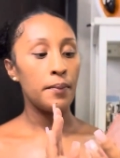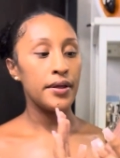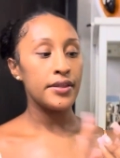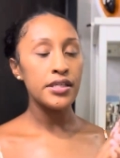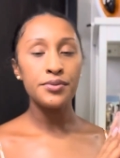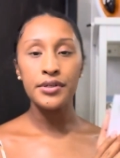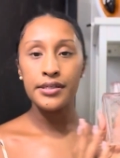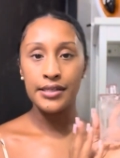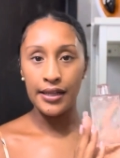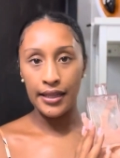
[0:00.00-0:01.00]
but this one does
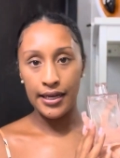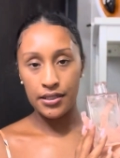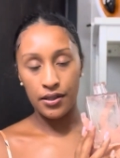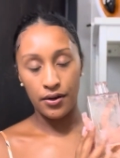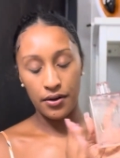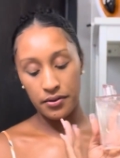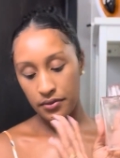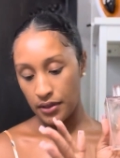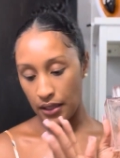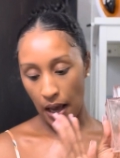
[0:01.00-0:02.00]
not last long.
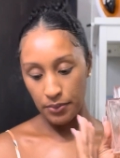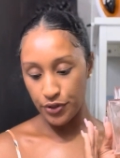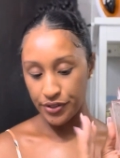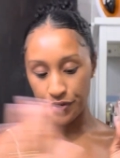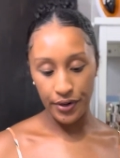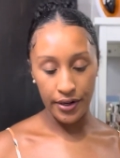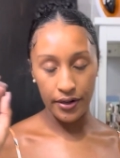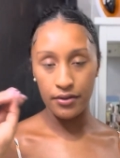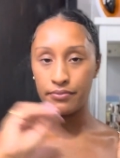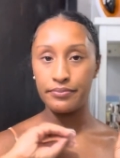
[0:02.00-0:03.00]
I'm just gonna
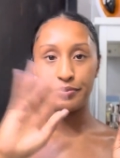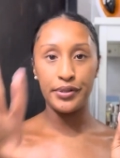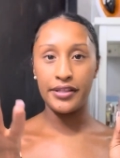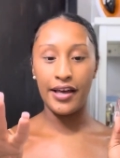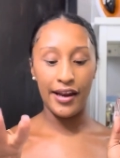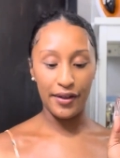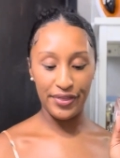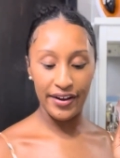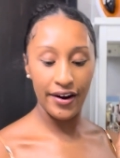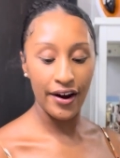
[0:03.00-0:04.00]
put that out
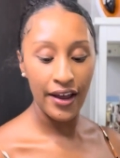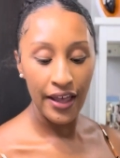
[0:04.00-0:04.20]
there.